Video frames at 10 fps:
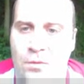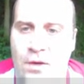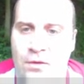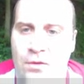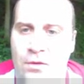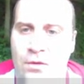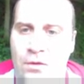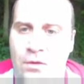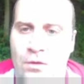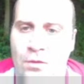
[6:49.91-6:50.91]
weather
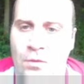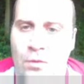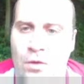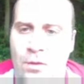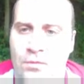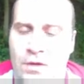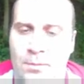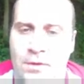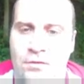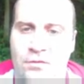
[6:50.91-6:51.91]
warms
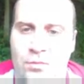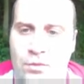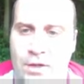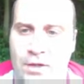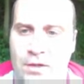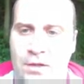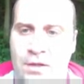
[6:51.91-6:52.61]
up in spring.